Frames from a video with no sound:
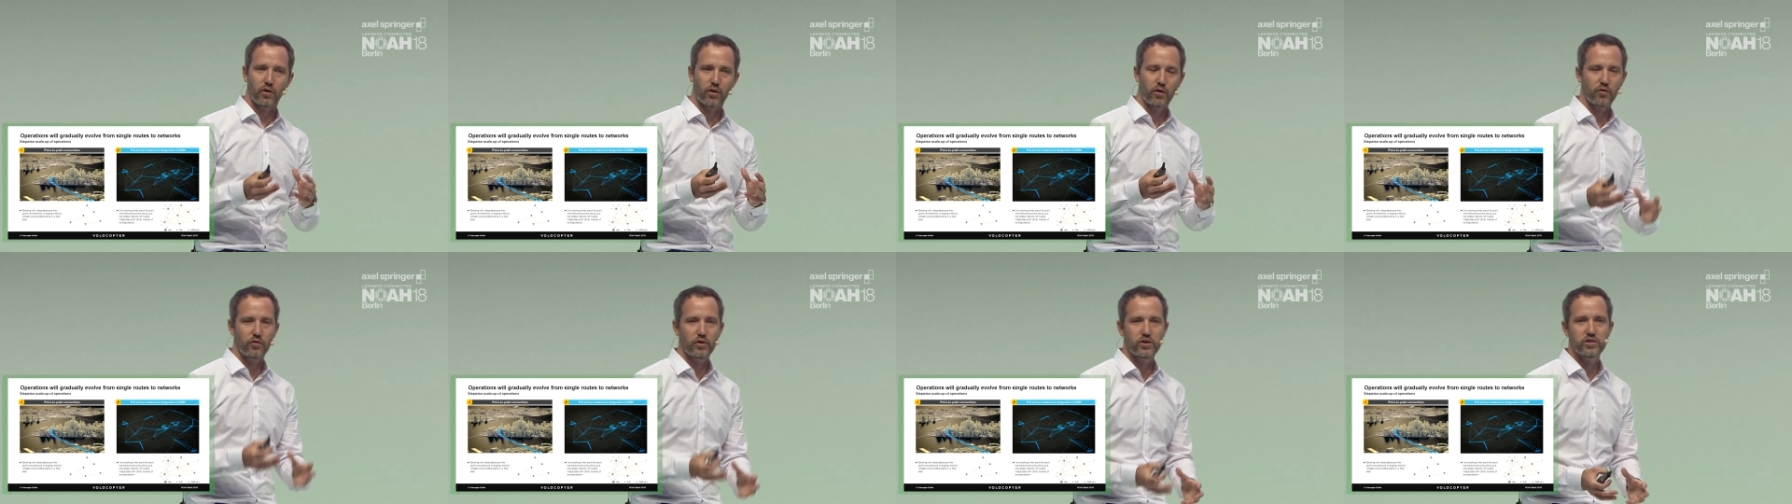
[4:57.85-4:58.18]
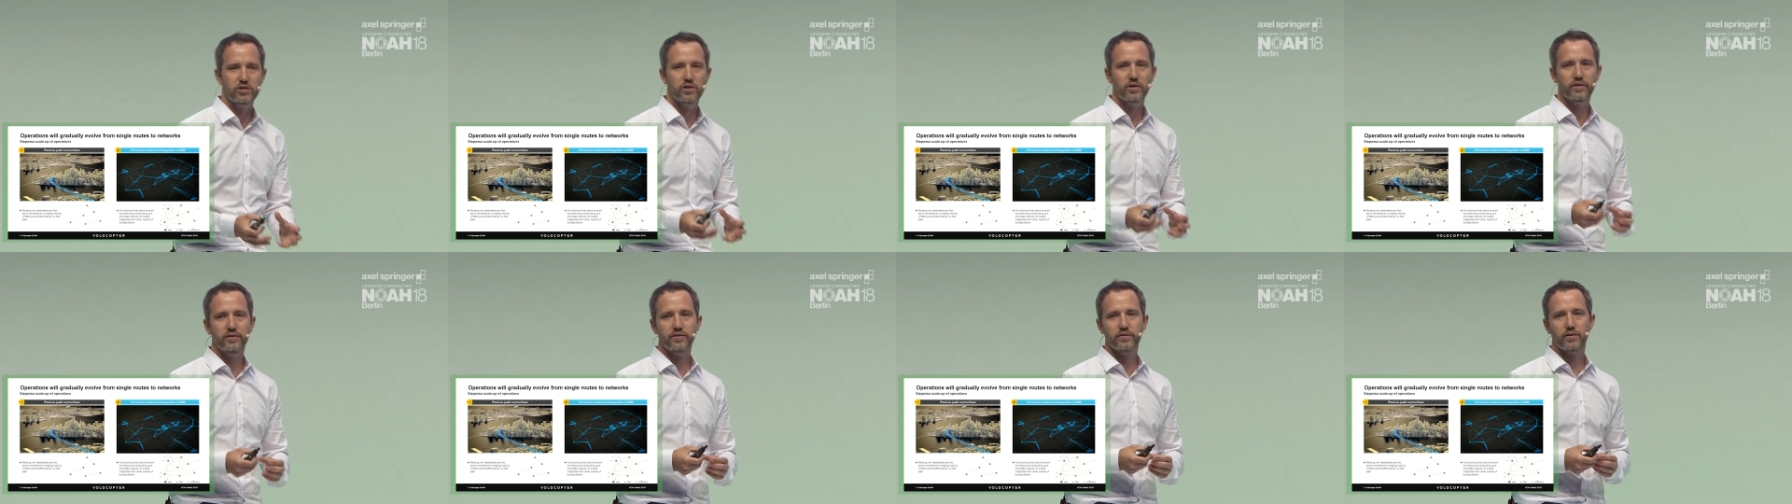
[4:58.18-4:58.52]

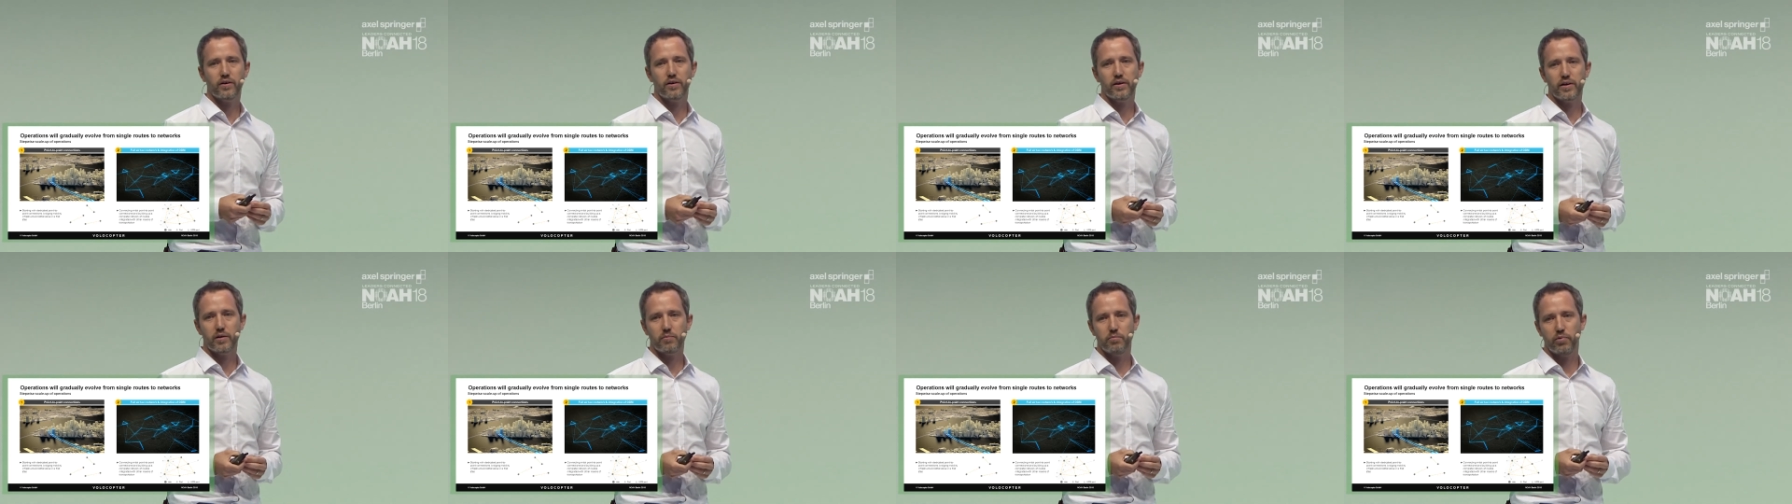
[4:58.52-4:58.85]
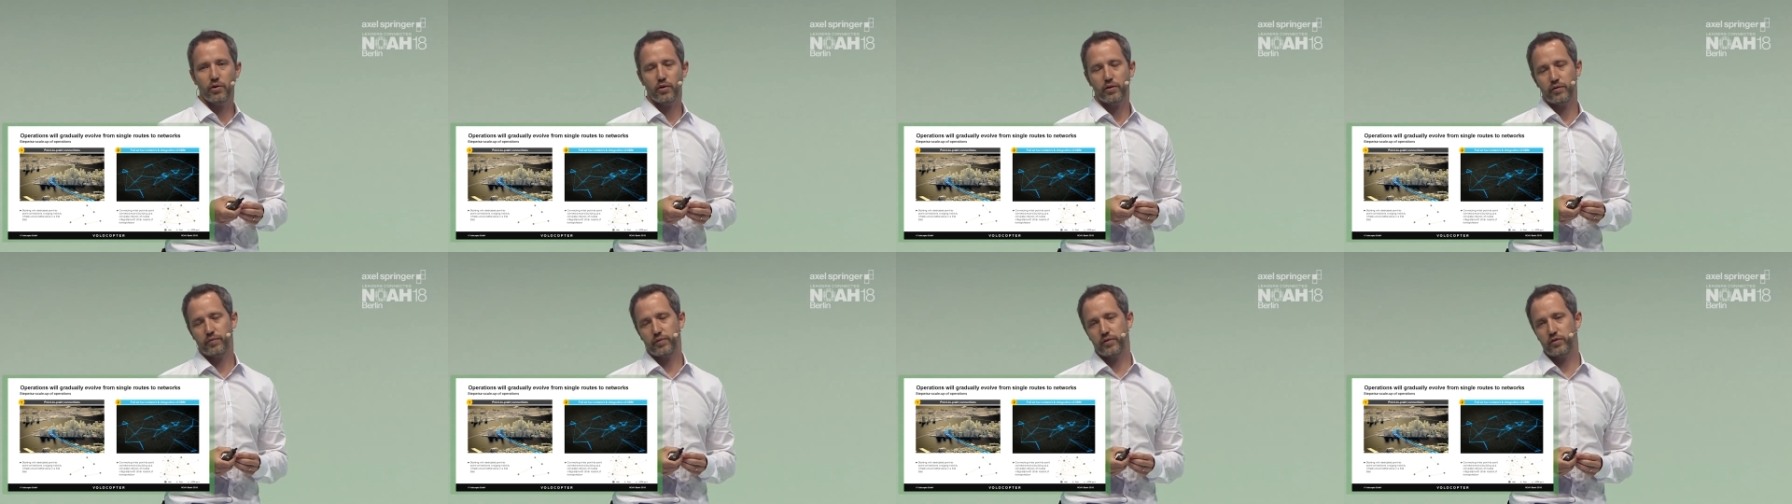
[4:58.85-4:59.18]
original starting
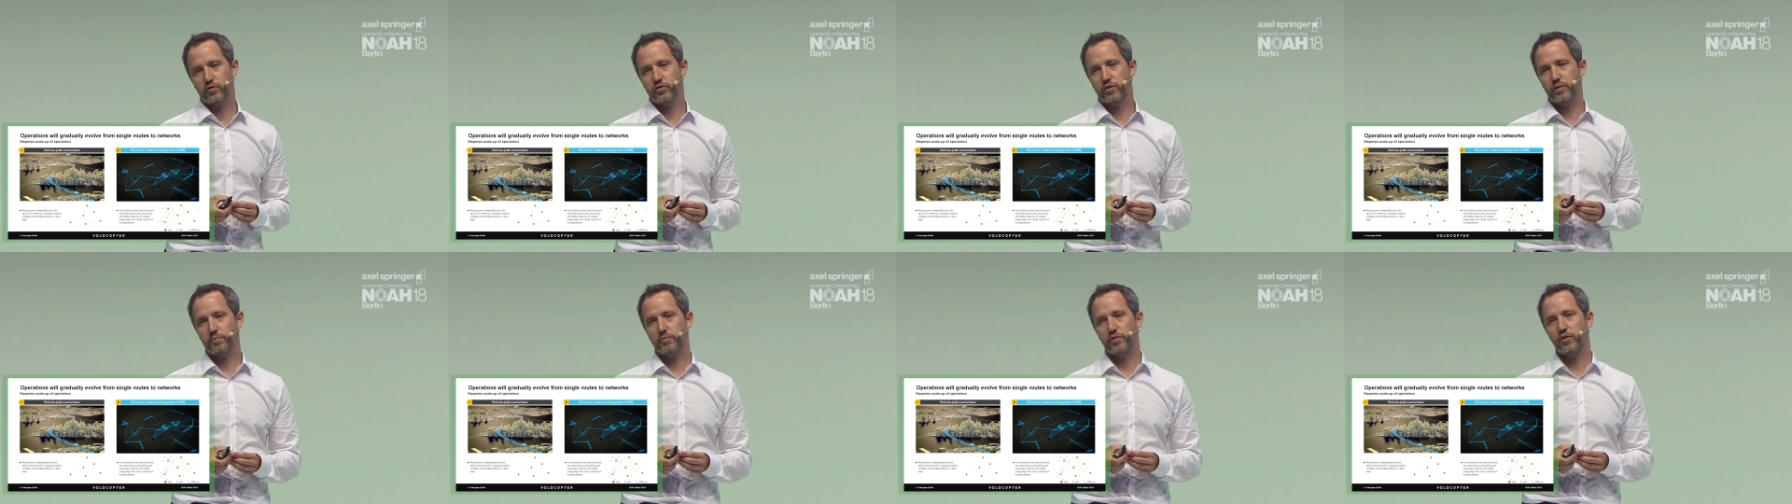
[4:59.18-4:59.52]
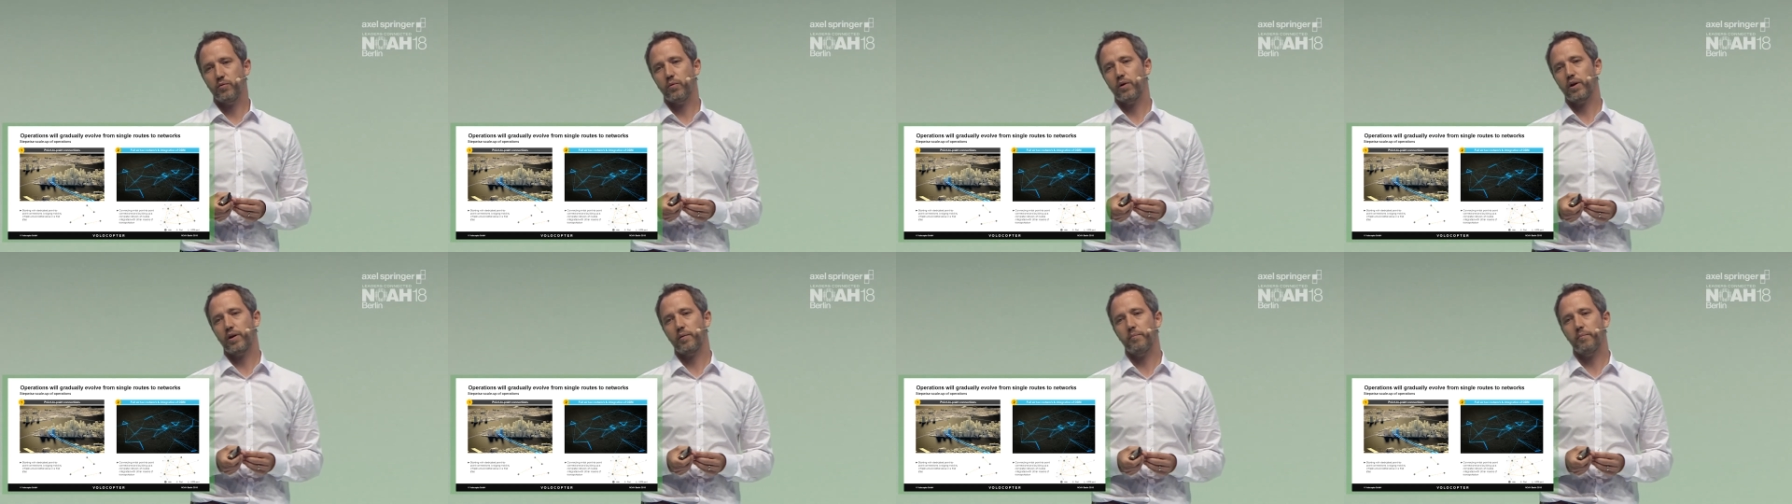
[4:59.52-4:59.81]
point of the trip you want